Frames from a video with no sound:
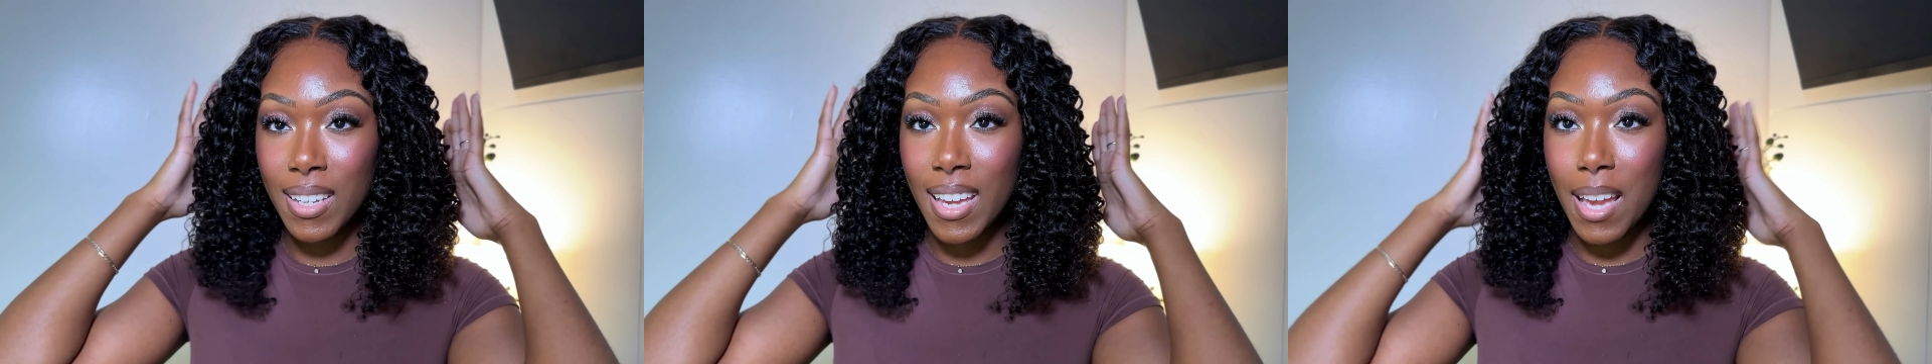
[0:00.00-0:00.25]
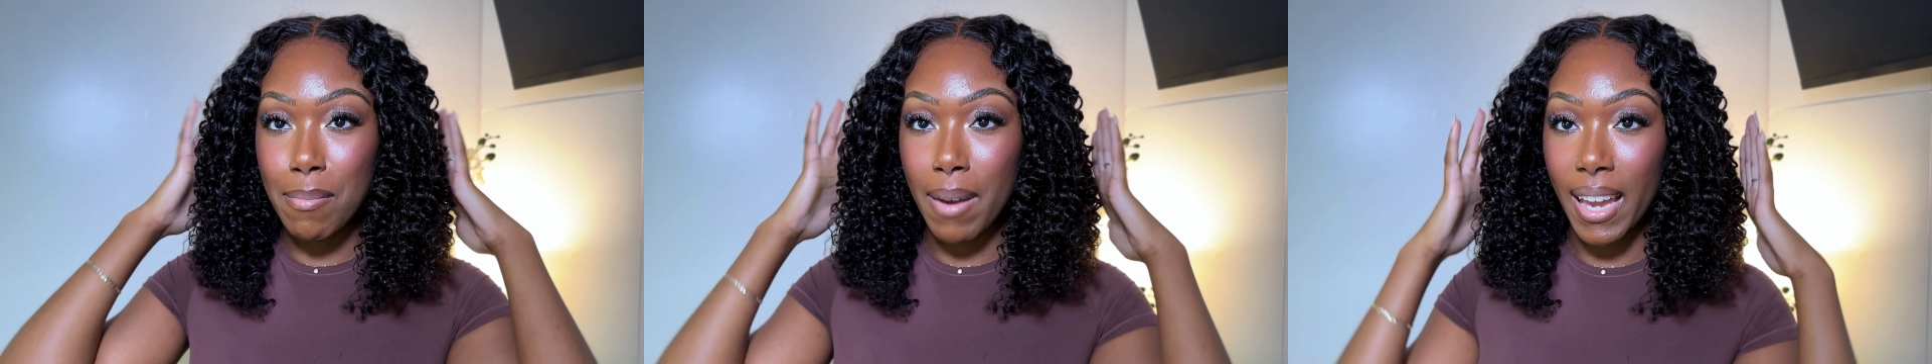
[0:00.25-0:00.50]

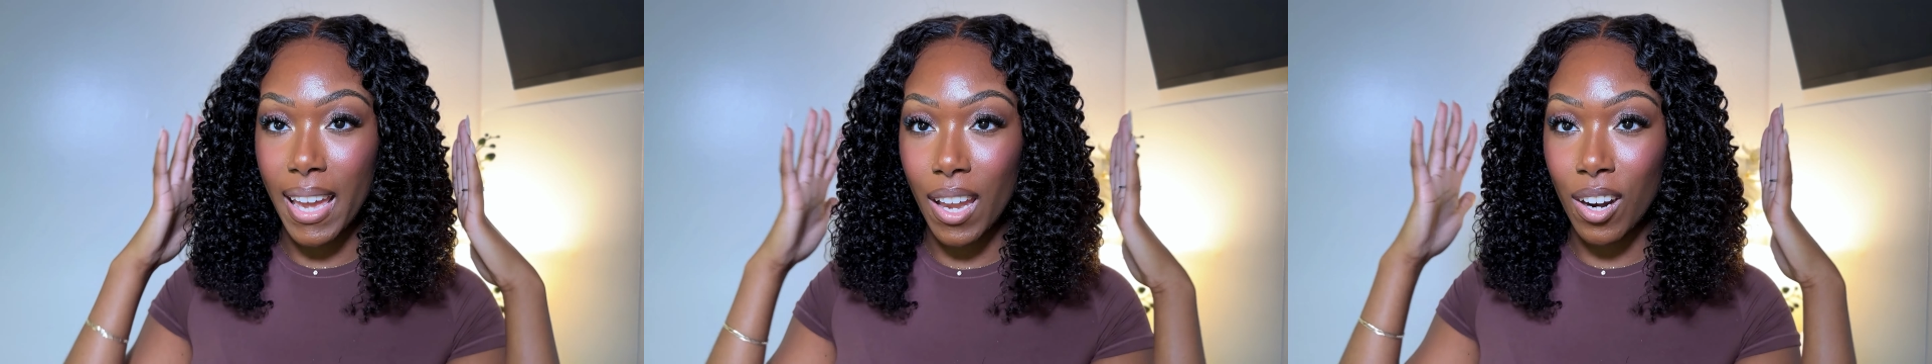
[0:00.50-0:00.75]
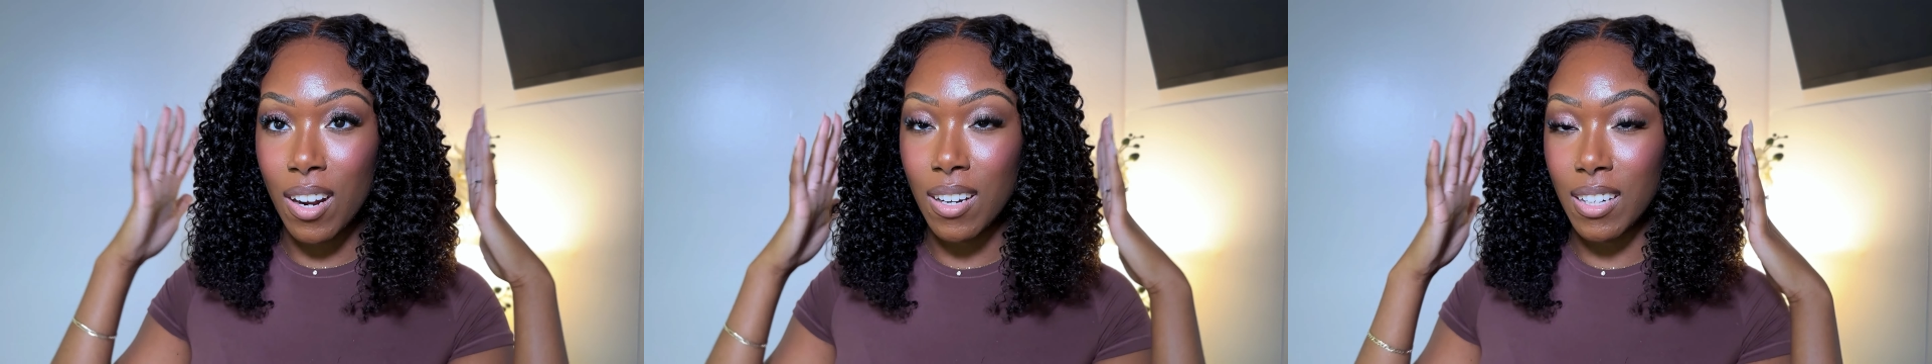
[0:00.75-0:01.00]
and my
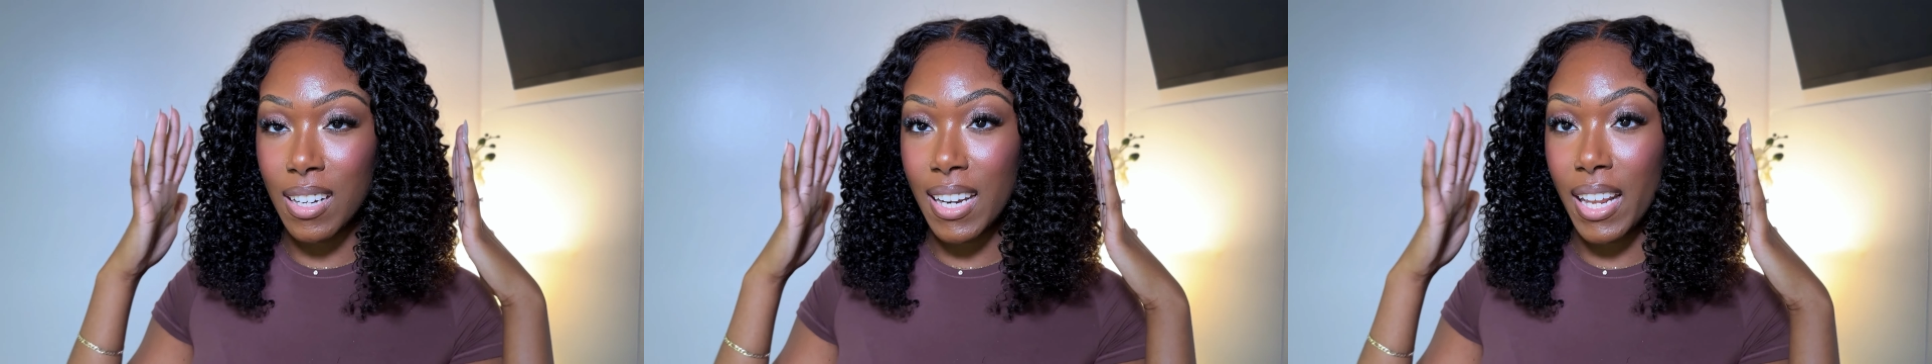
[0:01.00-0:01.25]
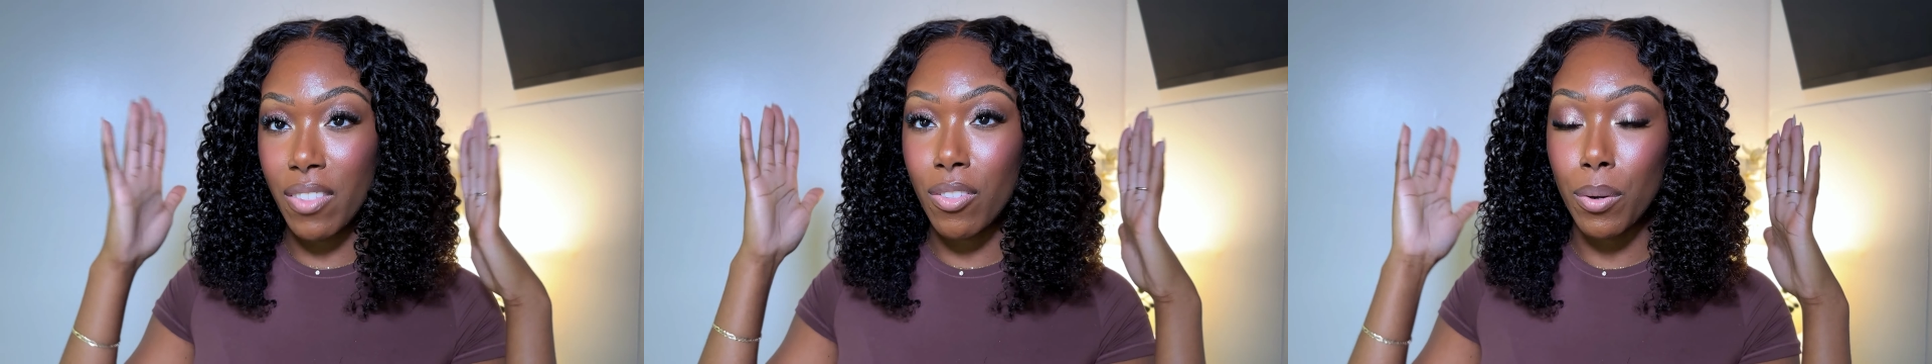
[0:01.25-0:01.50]
hair
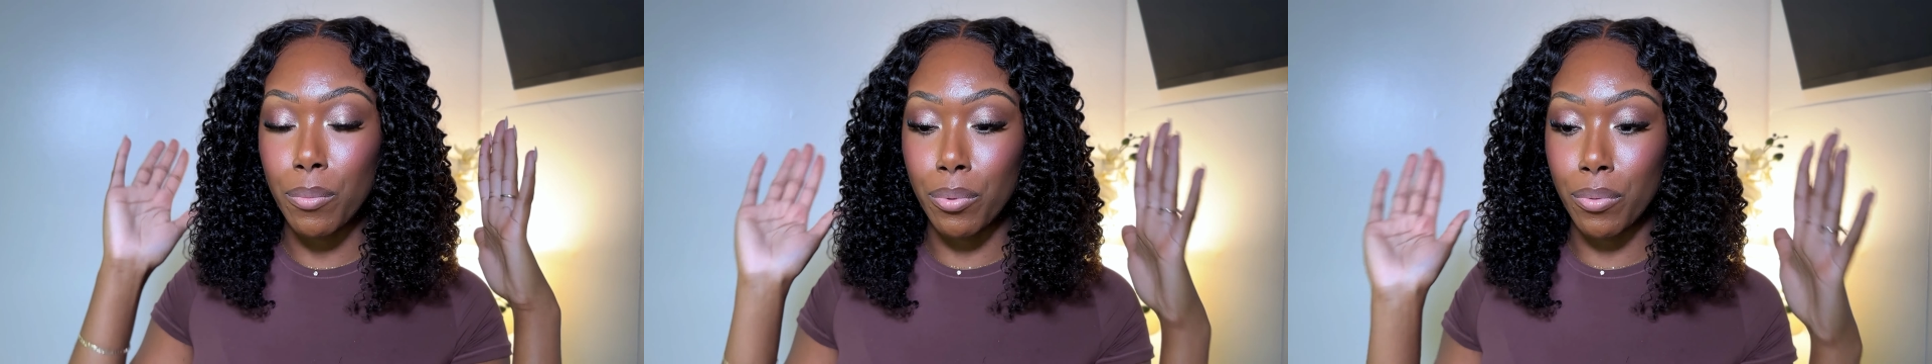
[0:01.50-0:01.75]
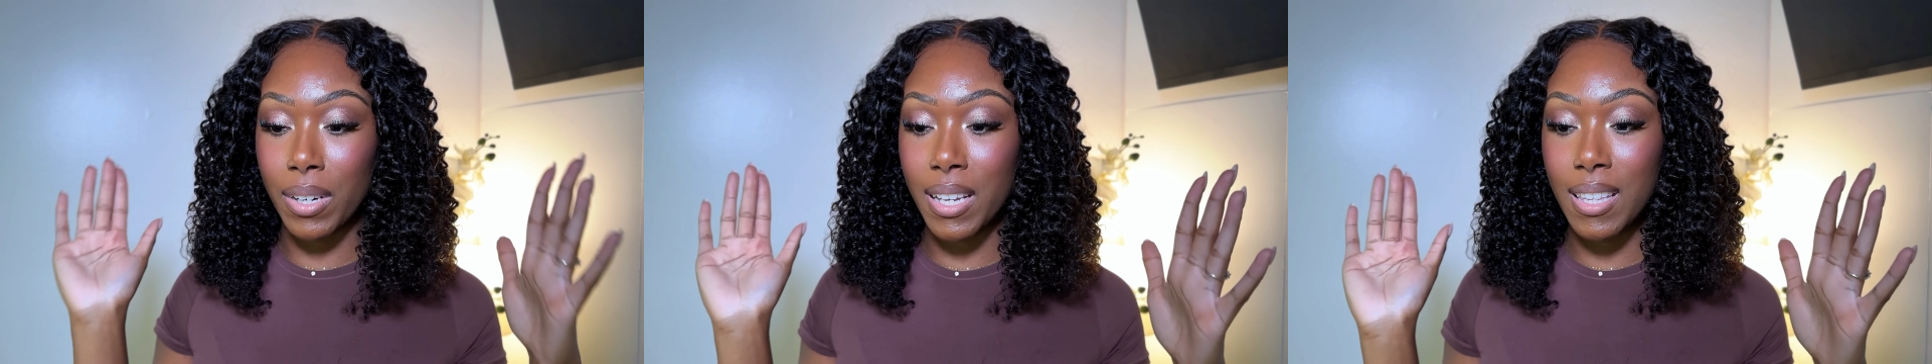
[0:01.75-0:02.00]
underneath
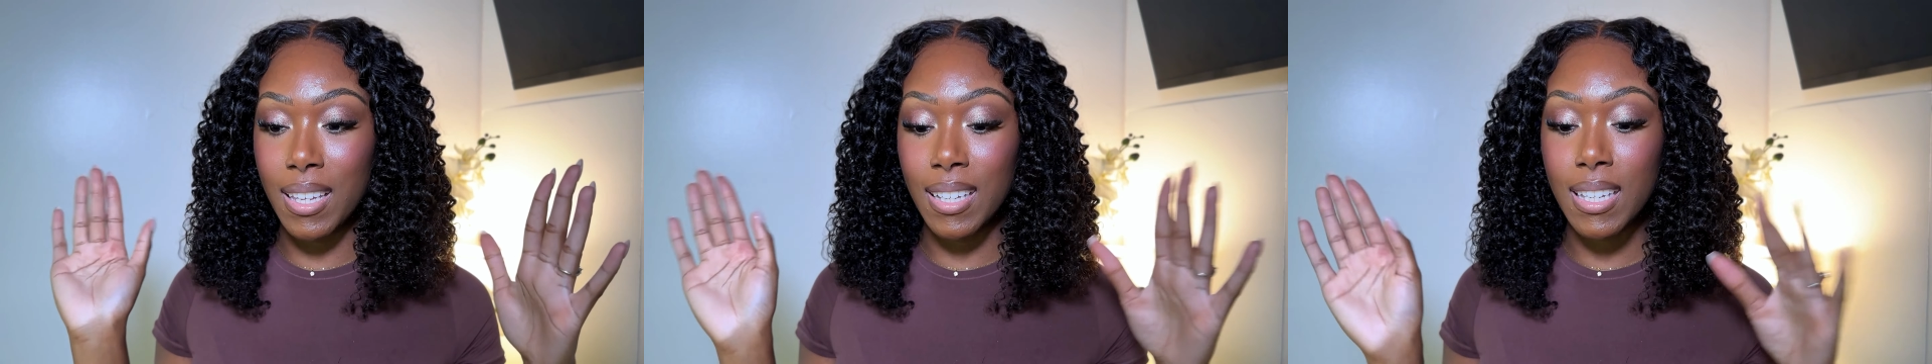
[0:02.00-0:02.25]
breathing.